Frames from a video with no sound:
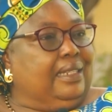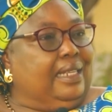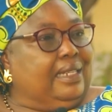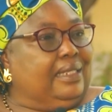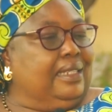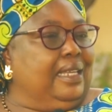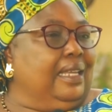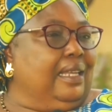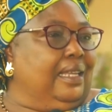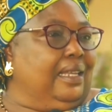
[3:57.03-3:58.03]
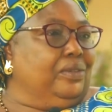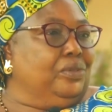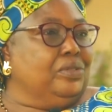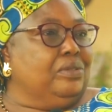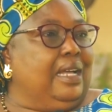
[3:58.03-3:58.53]
Then the
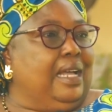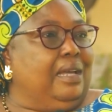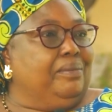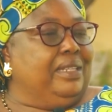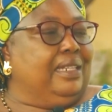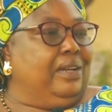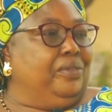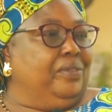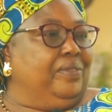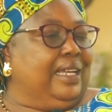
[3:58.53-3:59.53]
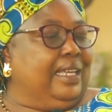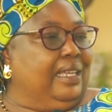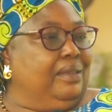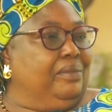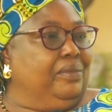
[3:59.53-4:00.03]
usual army Land Rover
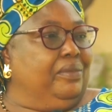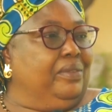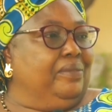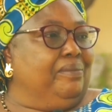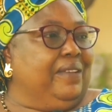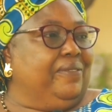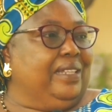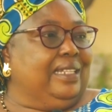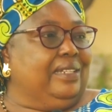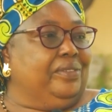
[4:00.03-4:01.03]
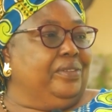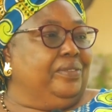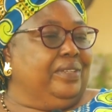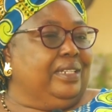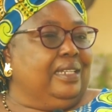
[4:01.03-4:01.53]
came with my father
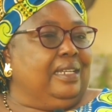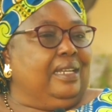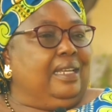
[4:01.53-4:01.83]
driving.